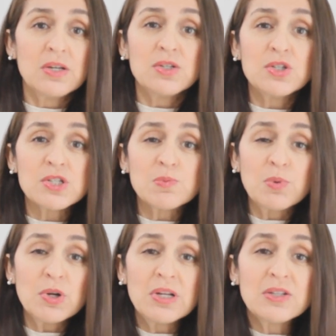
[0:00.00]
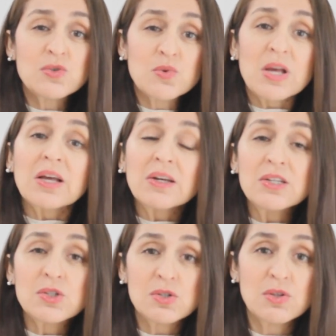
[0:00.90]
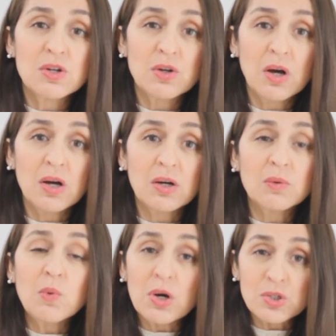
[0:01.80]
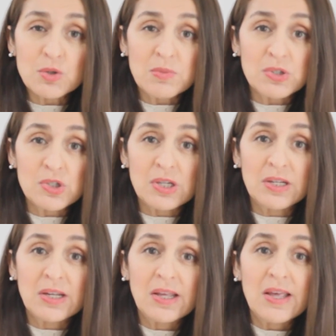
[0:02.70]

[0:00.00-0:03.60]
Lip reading: Just put it directly to the washer machine.